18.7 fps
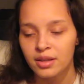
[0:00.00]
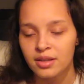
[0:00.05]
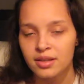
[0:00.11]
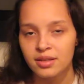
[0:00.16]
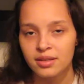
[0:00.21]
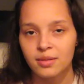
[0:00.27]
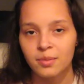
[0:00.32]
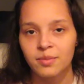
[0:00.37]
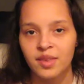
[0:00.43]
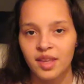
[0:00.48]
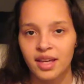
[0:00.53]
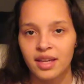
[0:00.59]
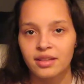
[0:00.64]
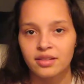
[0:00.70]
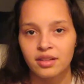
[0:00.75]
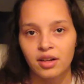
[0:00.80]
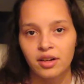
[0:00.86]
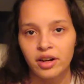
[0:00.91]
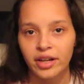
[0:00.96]
some
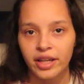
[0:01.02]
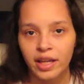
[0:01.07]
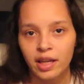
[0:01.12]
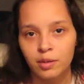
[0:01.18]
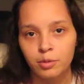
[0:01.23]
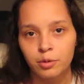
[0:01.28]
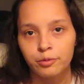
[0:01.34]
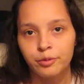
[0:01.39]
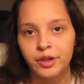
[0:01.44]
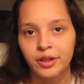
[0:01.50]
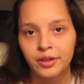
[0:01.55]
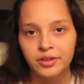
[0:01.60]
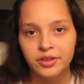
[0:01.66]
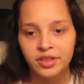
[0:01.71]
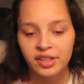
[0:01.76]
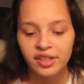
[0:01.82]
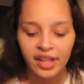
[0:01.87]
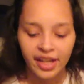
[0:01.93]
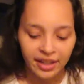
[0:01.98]
things on our cable bill
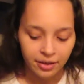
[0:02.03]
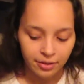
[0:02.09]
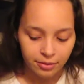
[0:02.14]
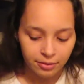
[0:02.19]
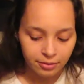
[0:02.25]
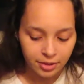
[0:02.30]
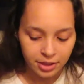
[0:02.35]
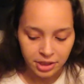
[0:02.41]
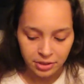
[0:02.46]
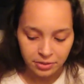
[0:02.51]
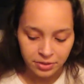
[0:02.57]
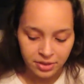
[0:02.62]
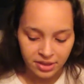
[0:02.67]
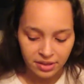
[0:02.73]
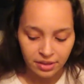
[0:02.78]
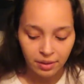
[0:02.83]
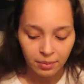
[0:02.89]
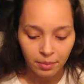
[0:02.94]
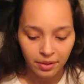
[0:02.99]
to like
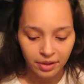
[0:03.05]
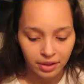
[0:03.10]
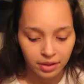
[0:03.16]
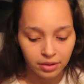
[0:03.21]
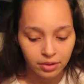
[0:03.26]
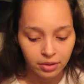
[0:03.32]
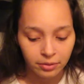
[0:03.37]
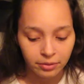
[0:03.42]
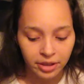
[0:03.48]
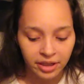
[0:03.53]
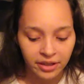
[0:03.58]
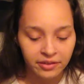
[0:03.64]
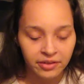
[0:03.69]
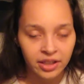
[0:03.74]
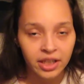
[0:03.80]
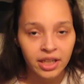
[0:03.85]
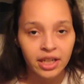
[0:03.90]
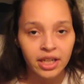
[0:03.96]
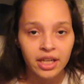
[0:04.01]
reduce the bill or
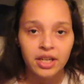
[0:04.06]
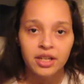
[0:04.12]
whatever.